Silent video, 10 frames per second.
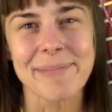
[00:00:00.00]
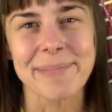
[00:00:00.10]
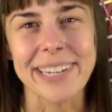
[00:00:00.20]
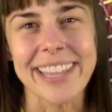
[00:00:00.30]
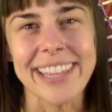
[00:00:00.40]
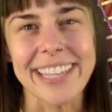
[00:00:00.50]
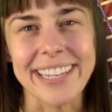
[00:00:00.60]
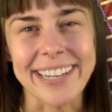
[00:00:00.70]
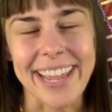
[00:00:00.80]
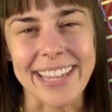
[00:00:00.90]
Breathe
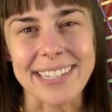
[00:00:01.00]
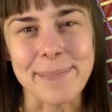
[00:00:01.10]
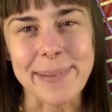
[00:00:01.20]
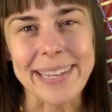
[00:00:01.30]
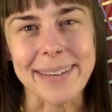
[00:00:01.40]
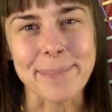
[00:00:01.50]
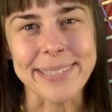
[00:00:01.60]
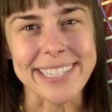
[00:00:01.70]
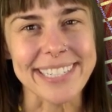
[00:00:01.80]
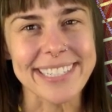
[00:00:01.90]
in and be
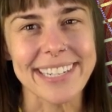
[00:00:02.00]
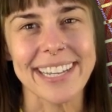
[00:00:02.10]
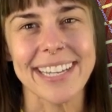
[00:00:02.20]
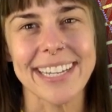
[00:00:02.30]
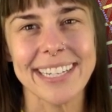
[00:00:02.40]
empty today.